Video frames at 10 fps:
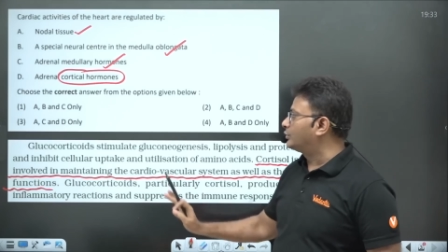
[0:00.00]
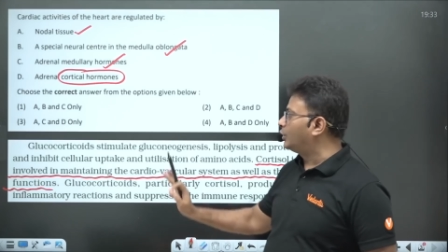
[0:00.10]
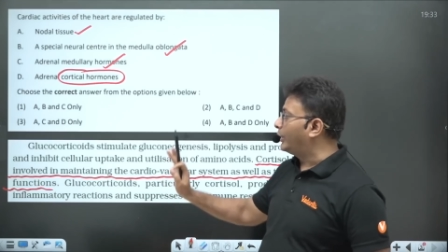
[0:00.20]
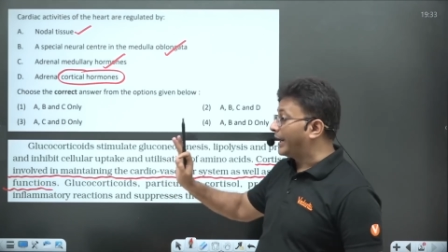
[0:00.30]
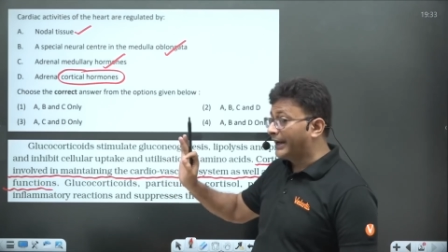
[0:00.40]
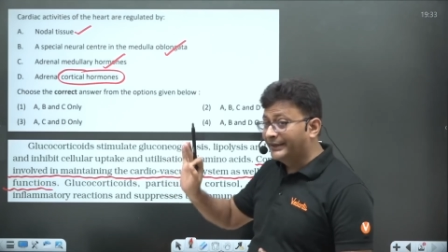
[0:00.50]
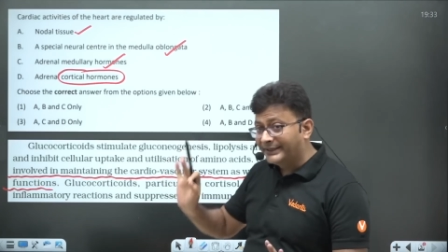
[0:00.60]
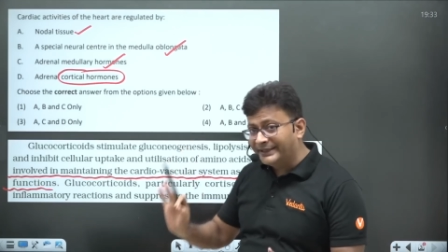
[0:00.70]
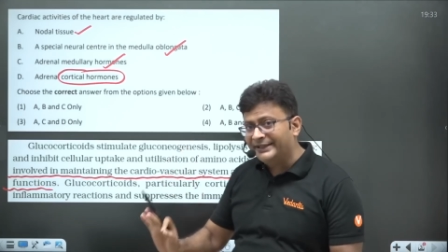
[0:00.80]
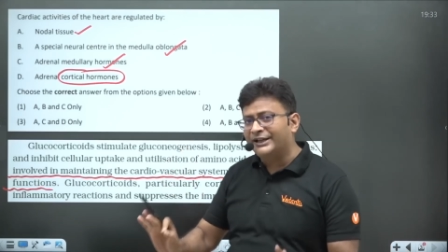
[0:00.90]
the answer
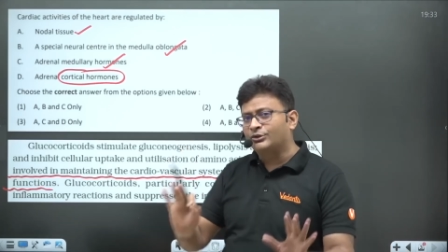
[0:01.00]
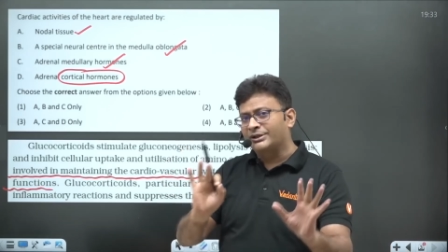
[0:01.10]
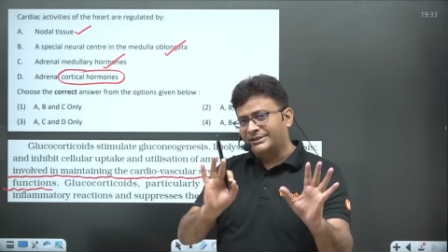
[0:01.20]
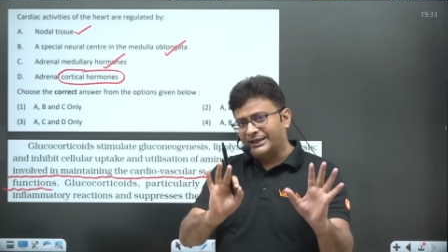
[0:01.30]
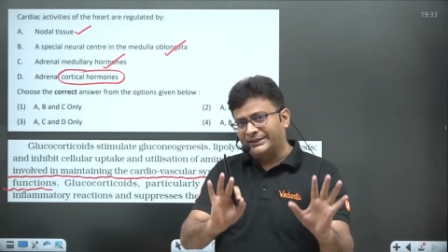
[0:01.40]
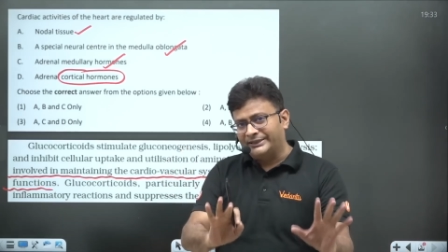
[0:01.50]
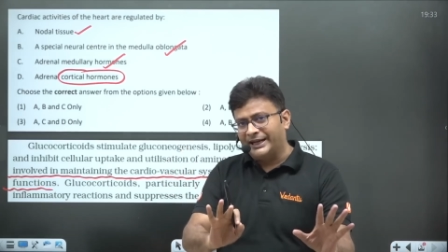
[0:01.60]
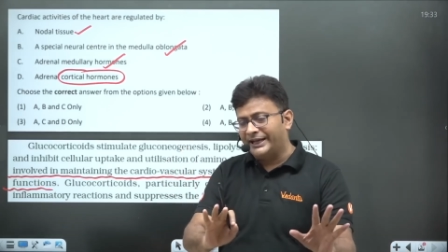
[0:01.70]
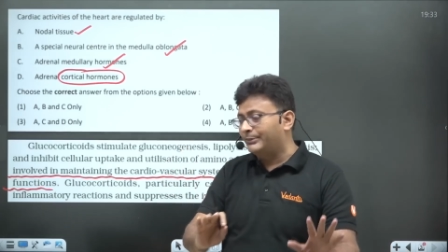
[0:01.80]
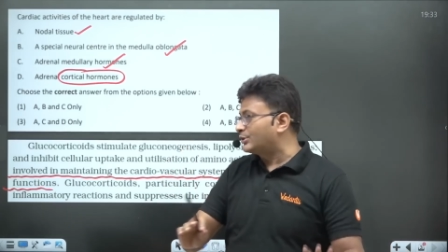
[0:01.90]
given by NTA is
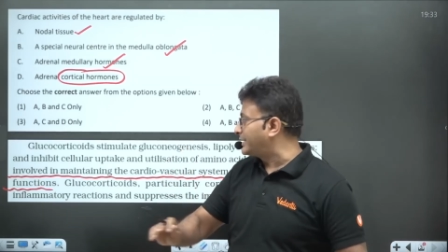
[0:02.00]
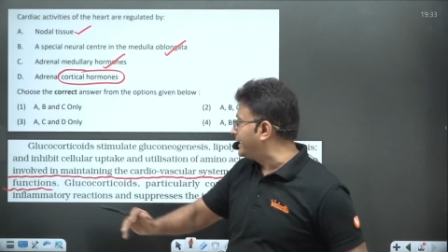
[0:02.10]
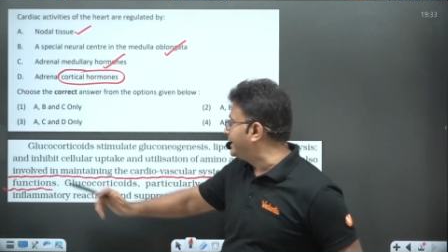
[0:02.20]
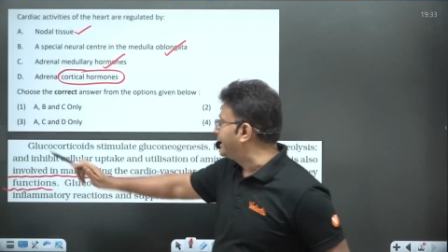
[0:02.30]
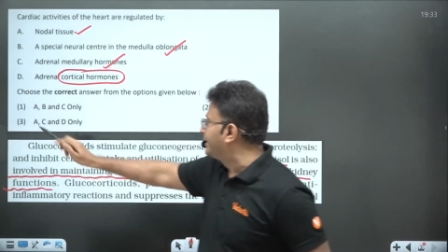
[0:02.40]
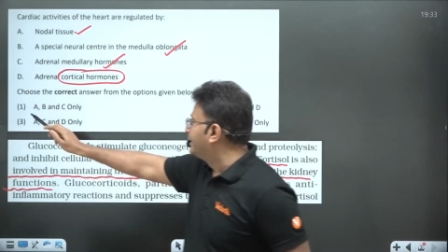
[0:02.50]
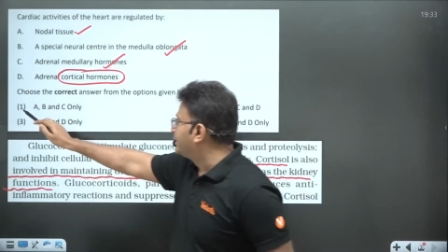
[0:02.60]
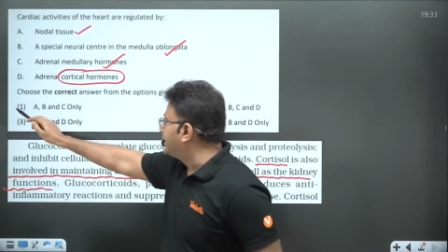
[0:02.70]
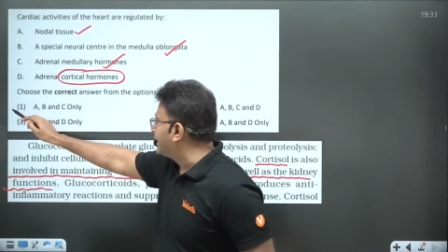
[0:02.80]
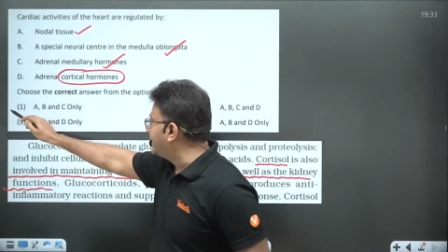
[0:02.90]
correct. Okay?
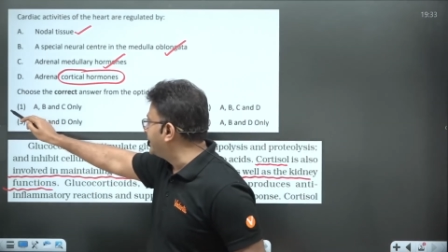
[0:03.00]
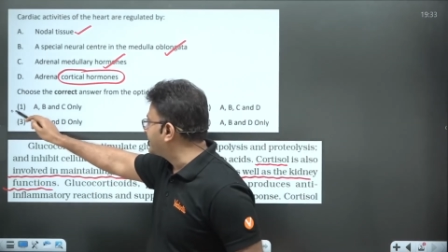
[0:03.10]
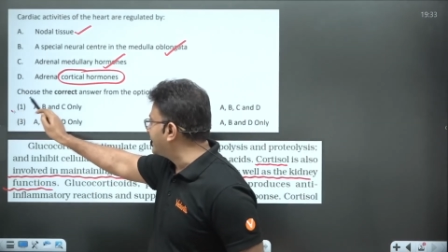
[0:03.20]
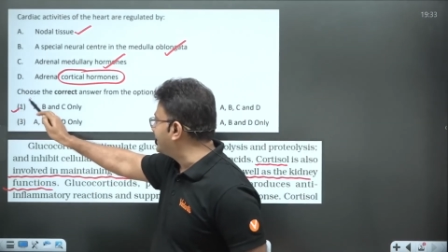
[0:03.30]
This answer